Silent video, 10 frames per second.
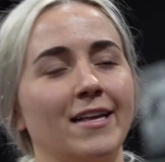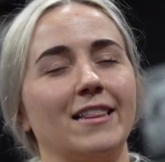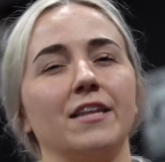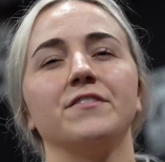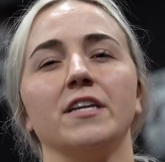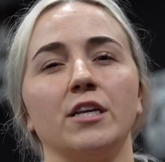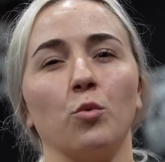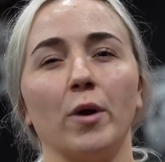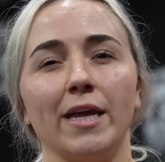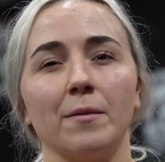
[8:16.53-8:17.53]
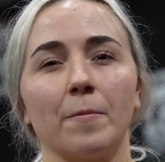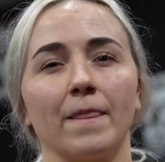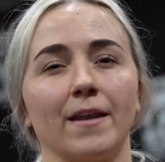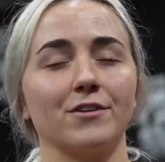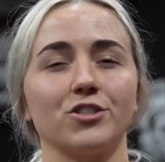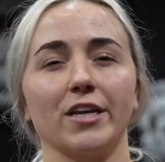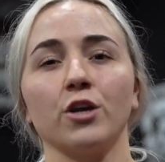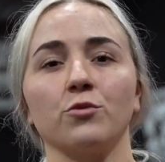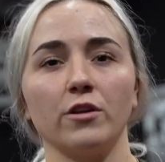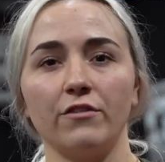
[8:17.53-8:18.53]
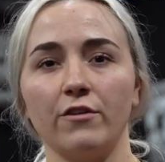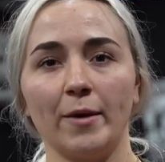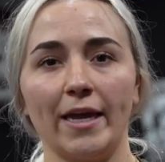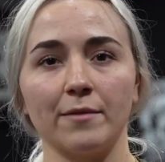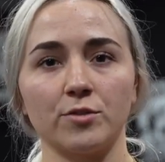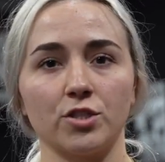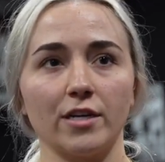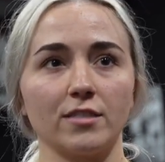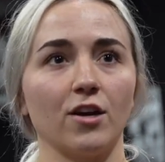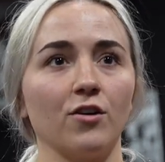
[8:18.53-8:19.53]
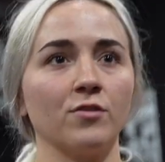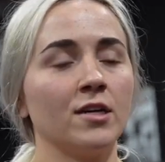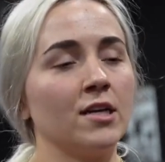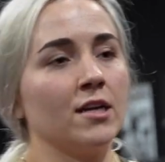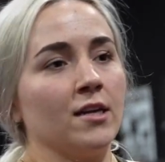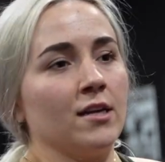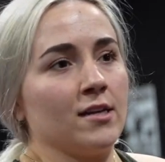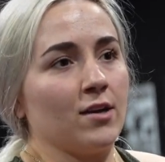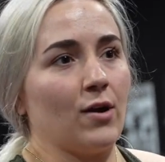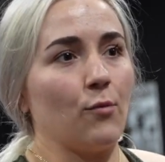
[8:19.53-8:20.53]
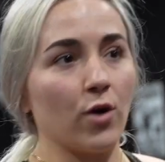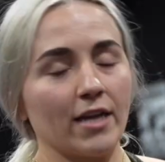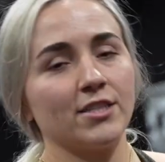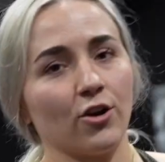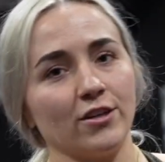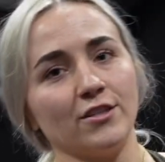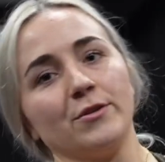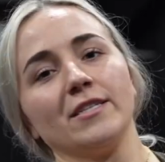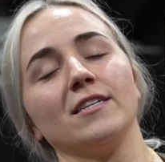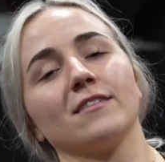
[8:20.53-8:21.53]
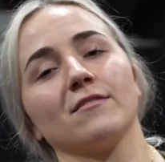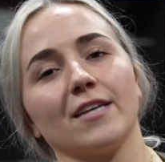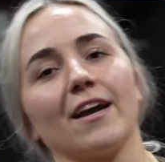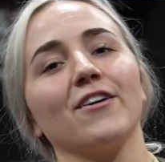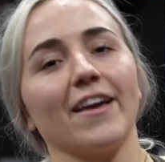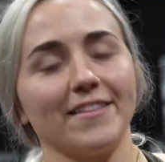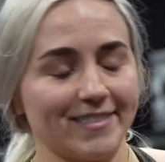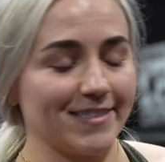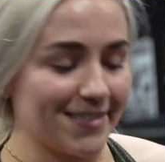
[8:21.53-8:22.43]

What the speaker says: lift any weight, and I just couldn't really feel my hamstring. So when I started doing these, I was like, oh yeah, this